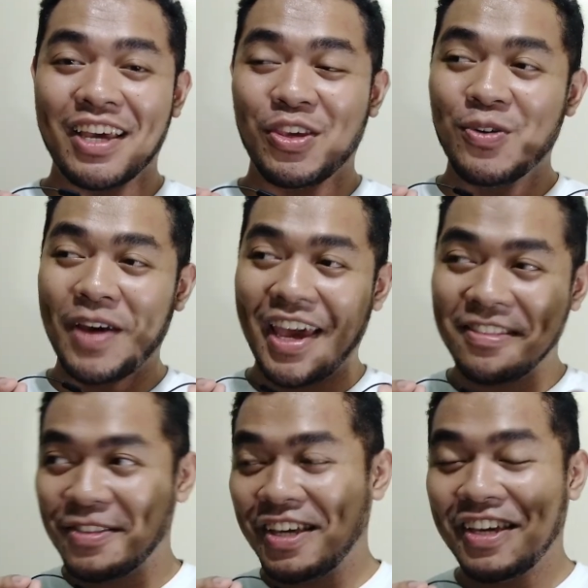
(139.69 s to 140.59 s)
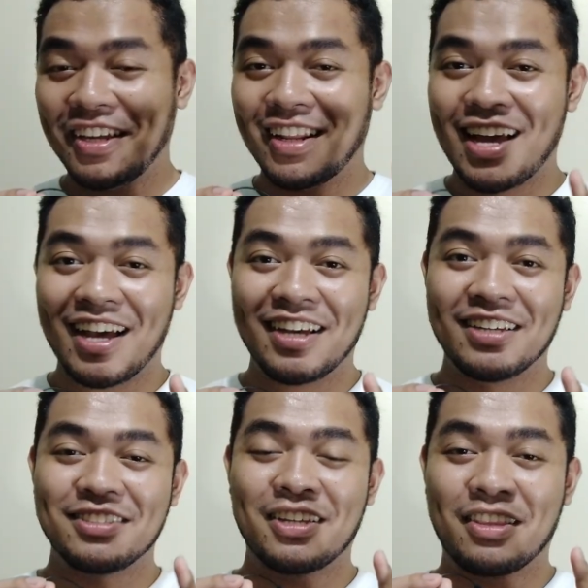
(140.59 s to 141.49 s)
yung ending ng
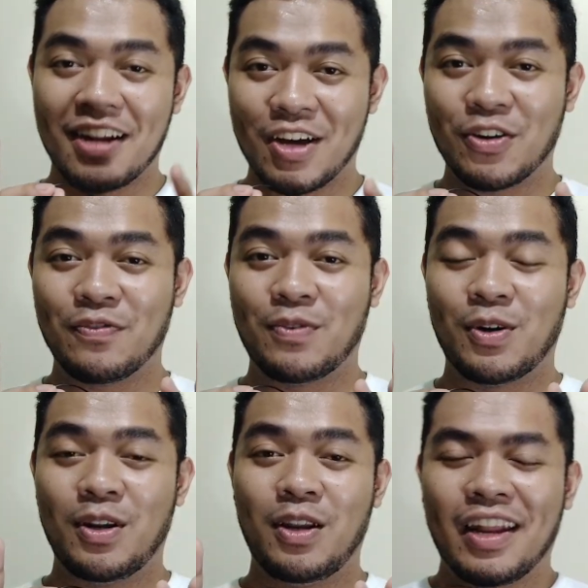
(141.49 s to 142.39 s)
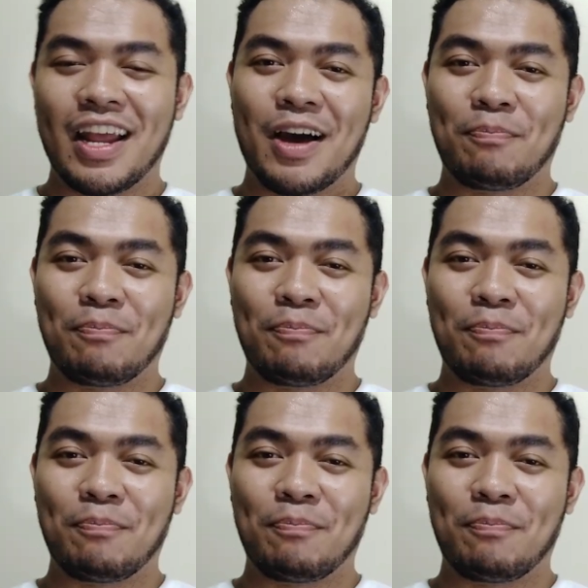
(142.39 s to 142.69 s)
sa Dragon Ball na